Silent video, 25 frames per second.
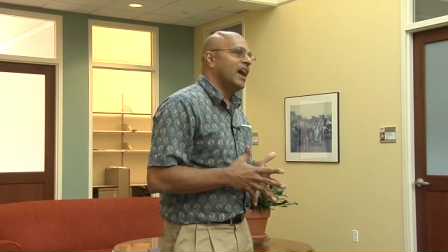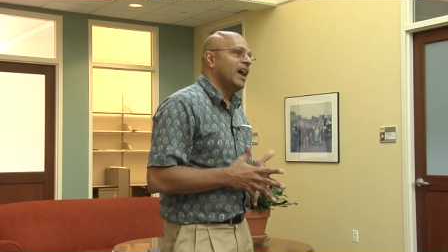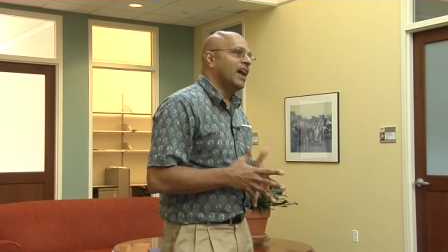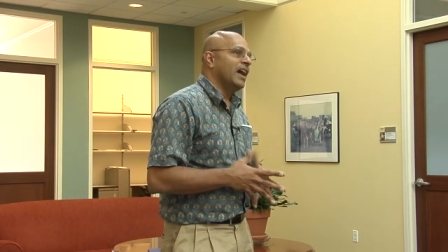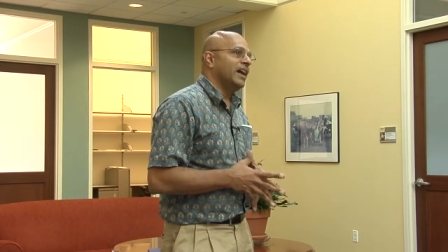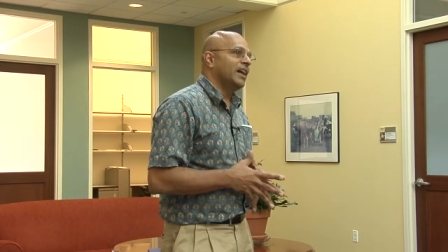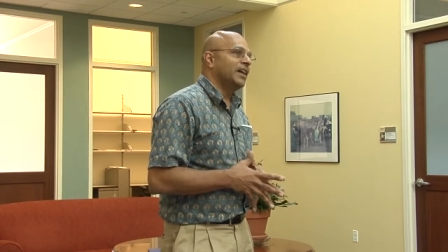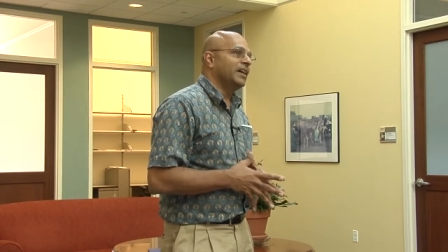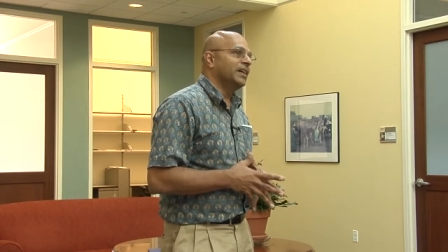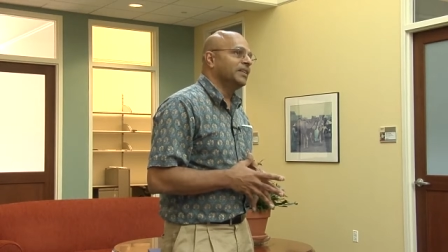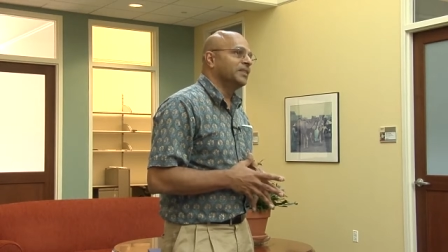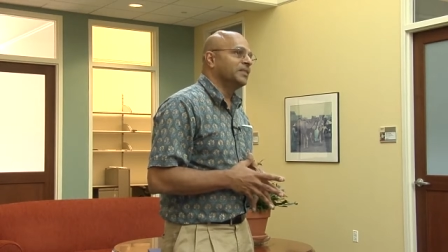
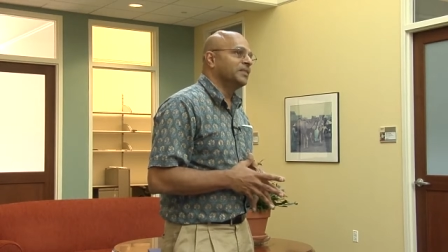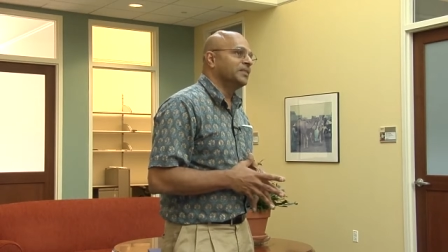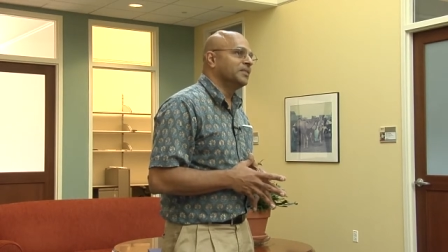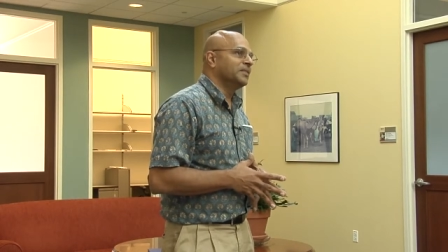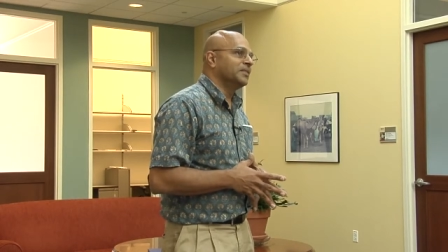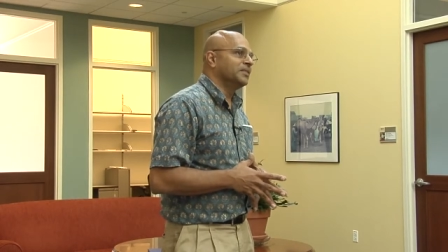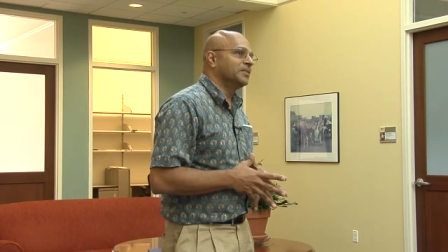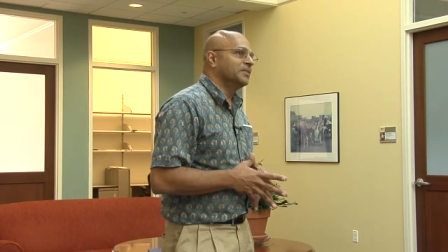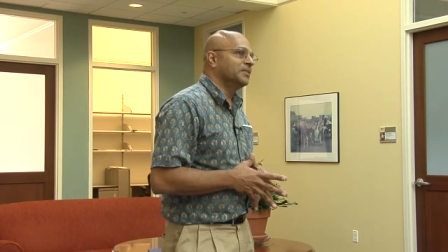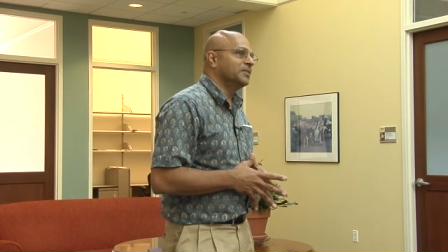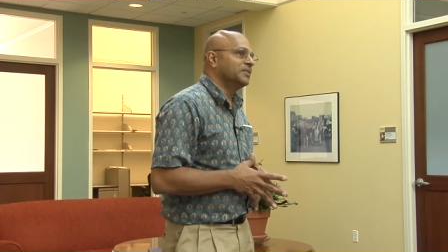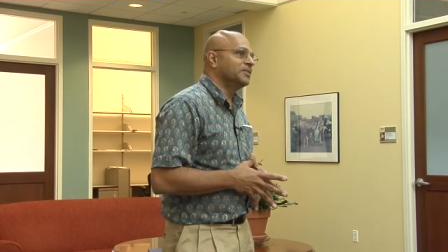And
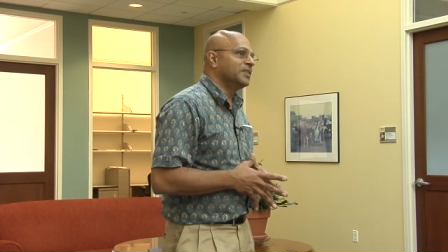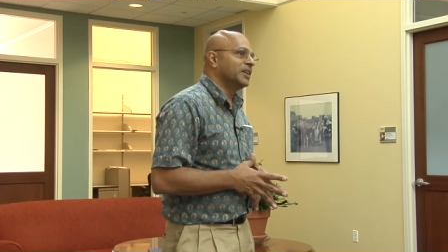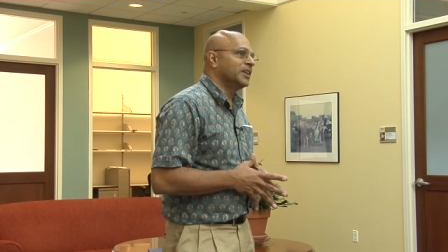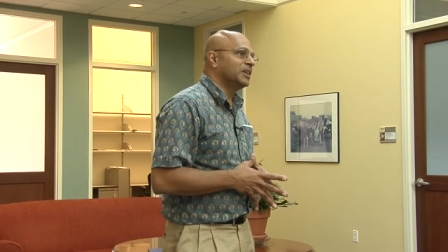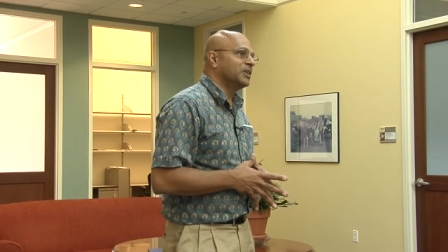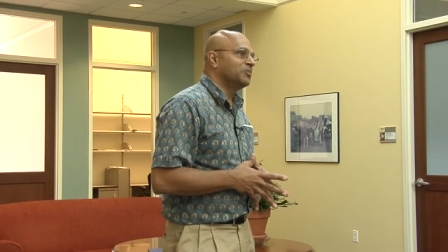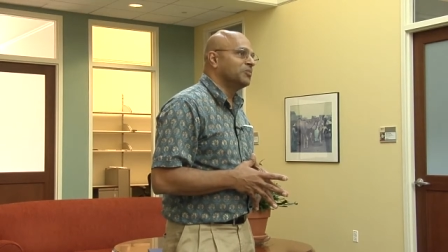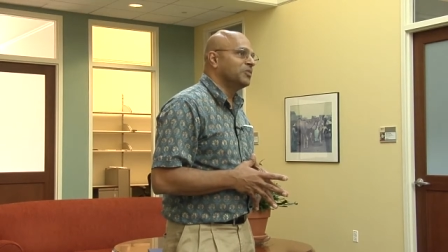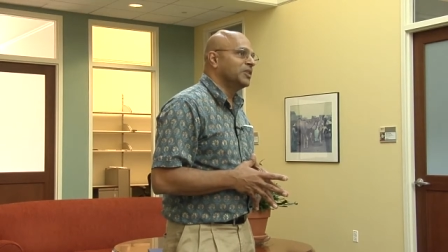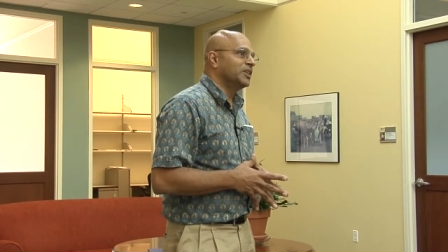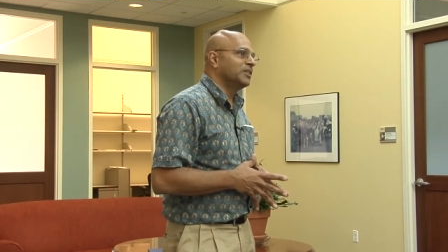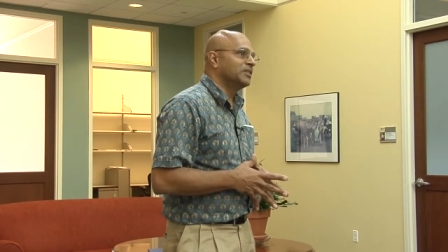the
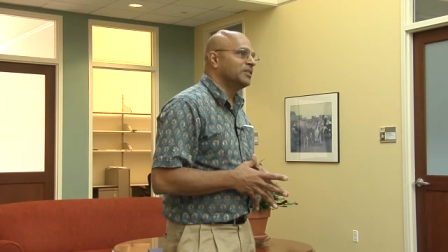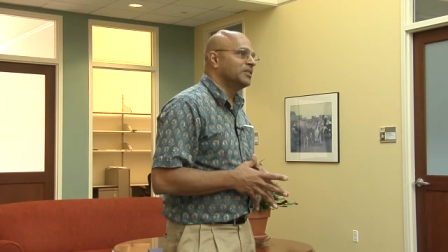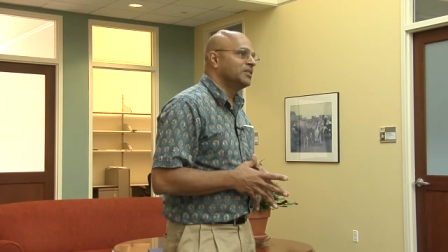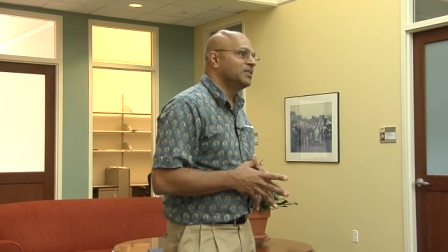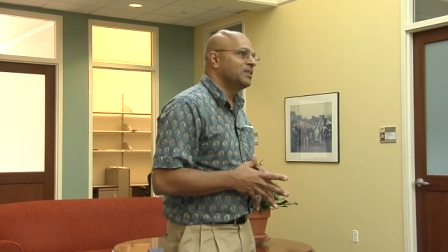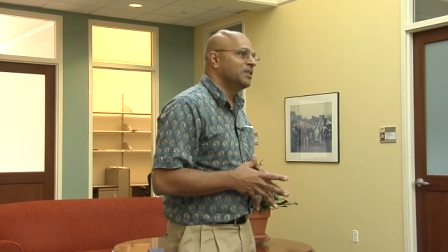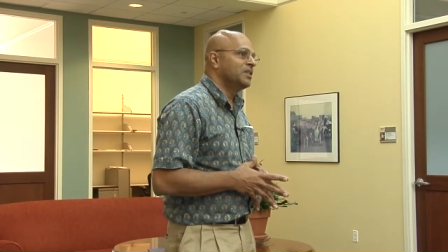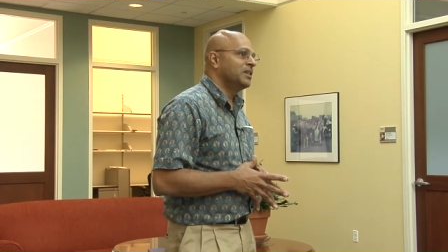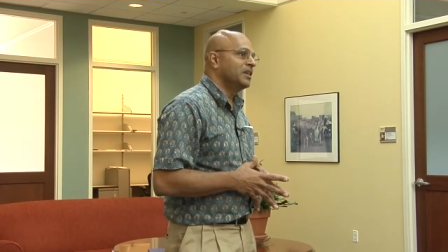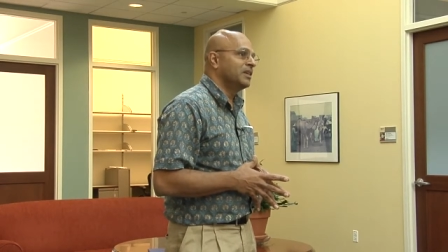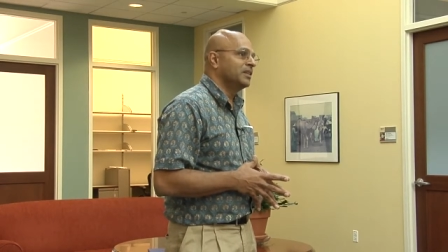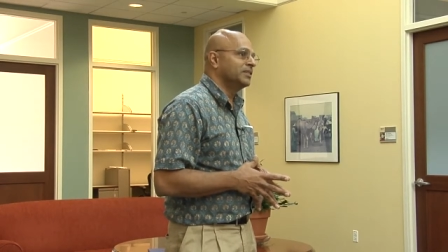
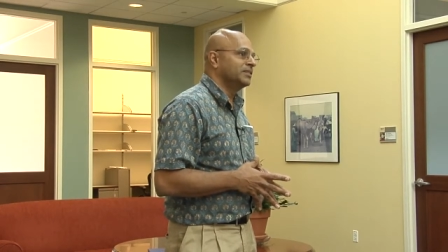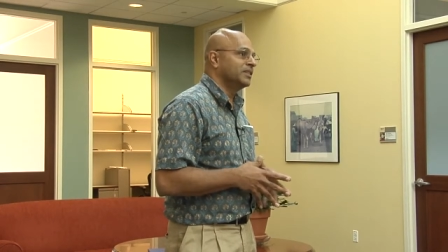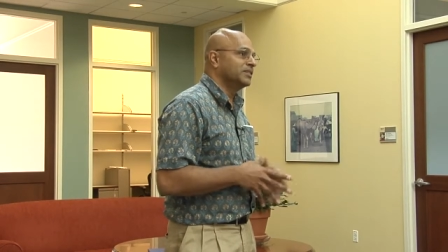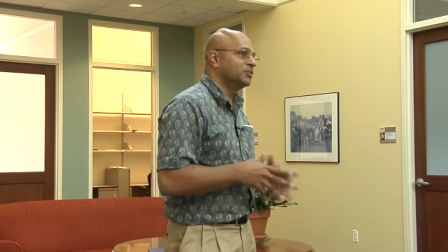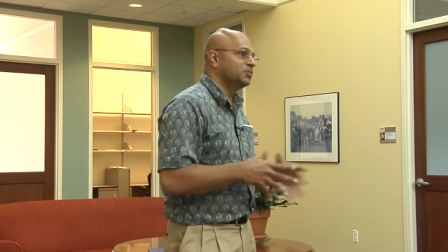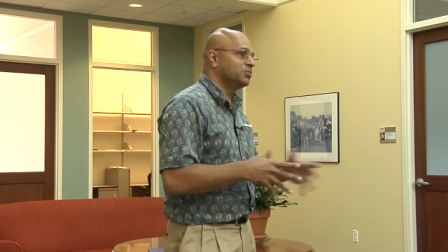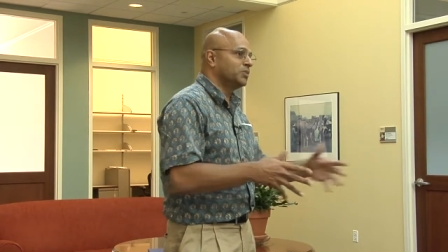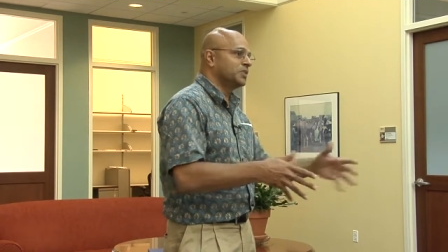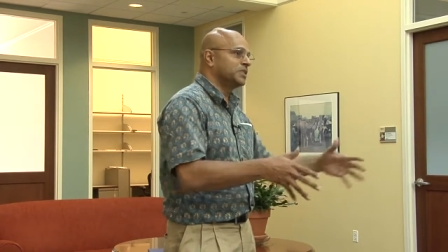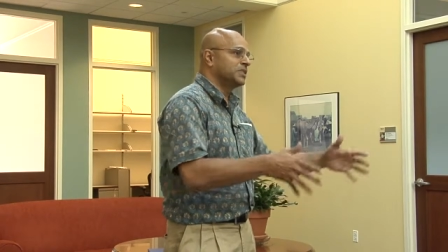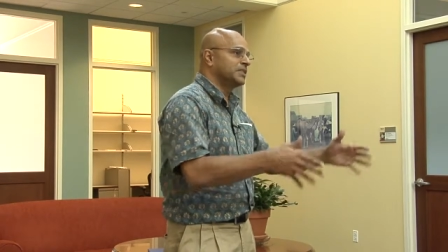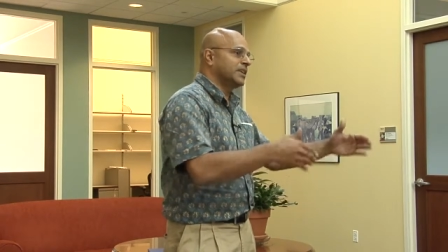gentleman, uh,
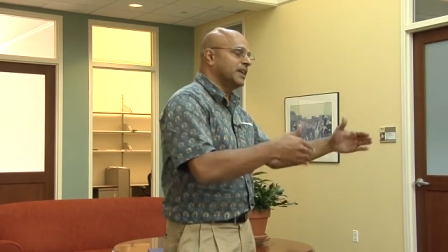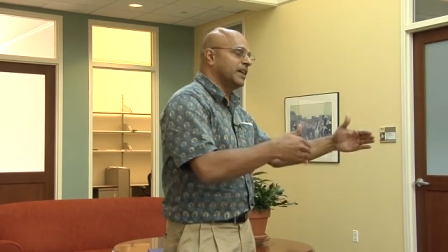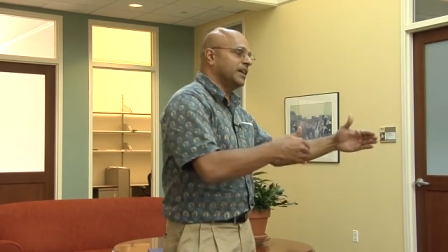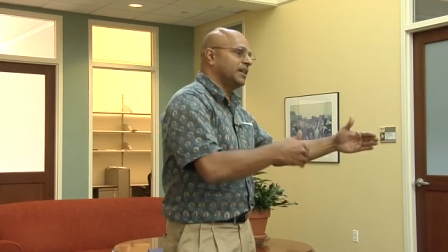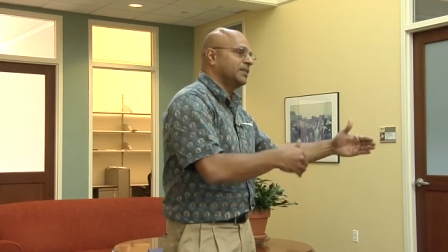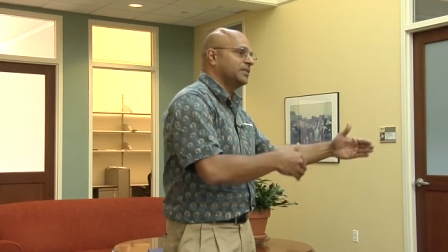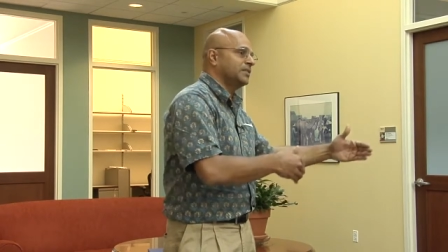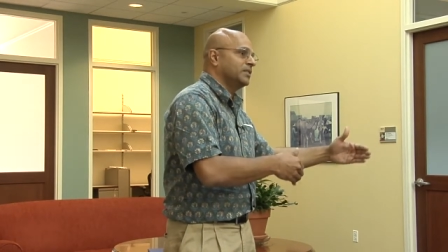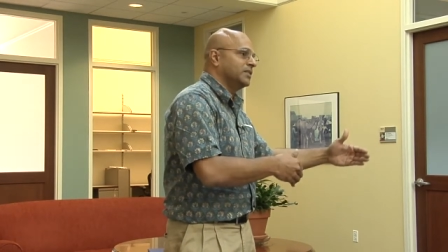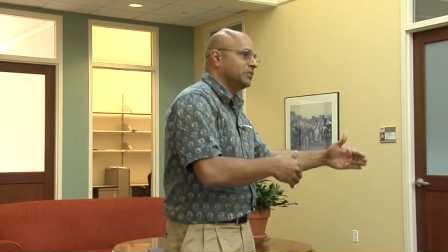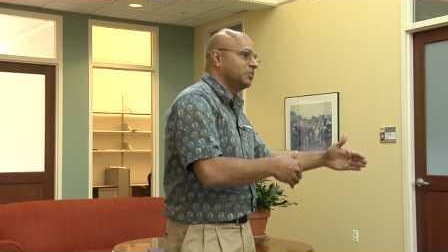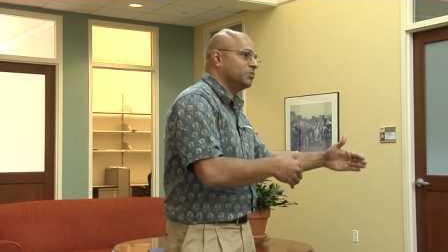this was
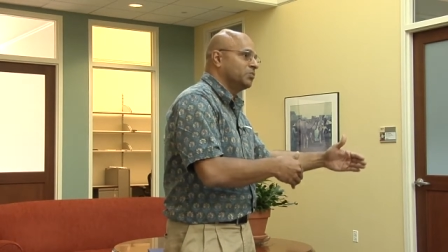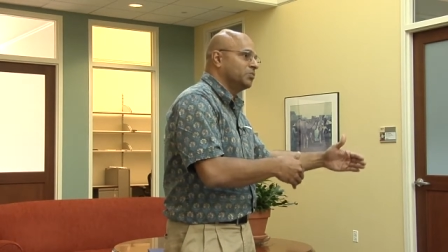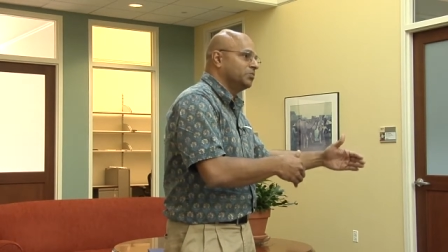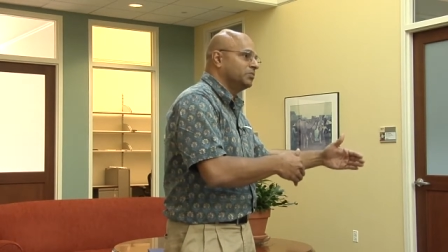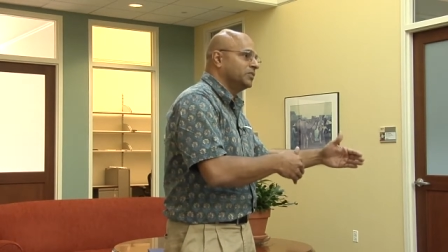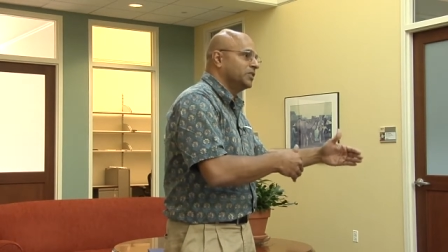at a, uh,